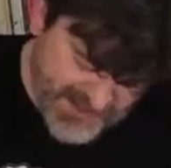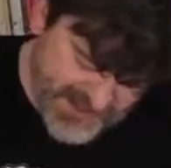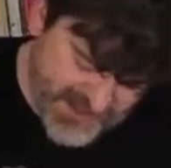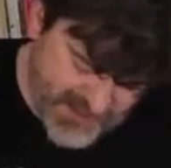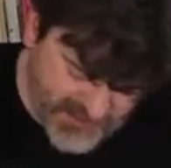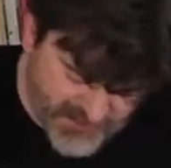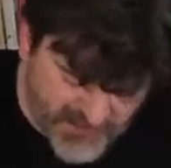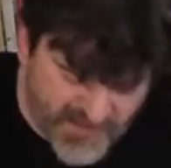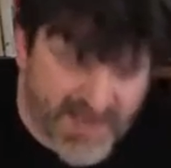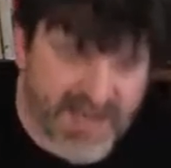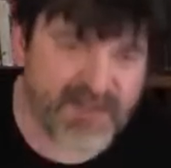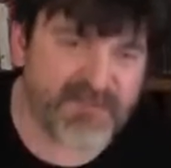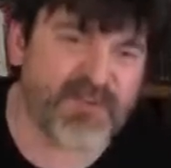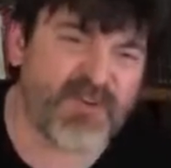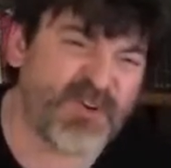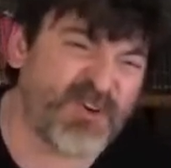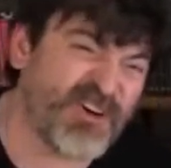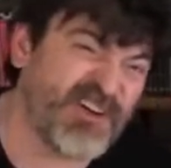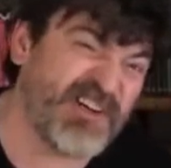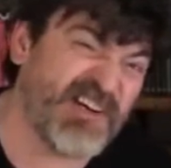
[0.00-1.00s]
got your 5
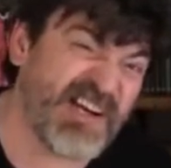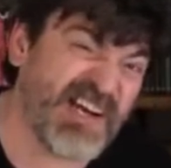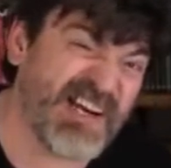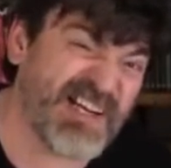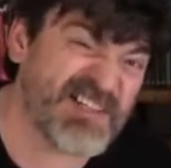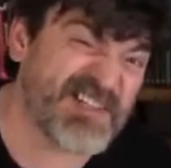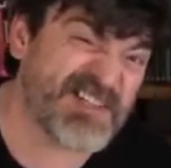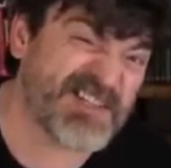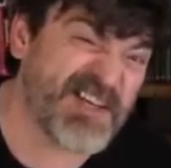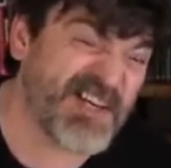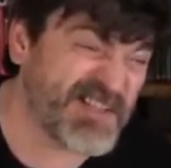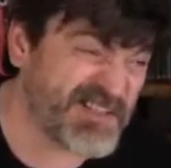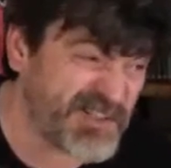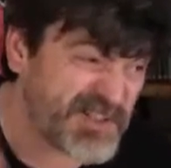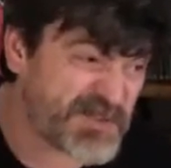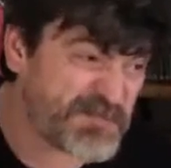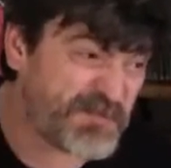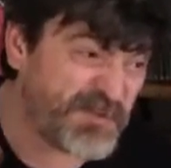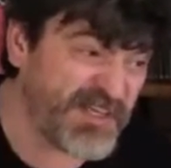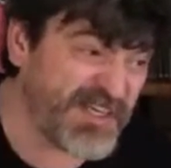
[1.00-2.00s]
chord, you're kind of stuck
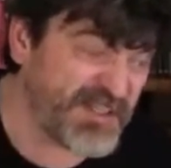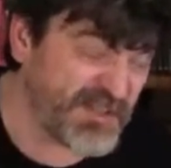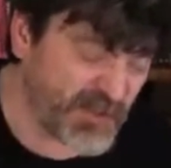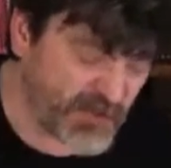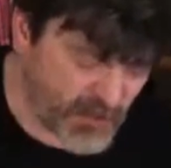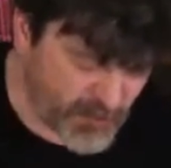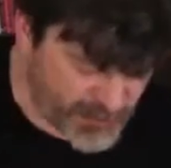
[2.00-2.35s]
just playing the whole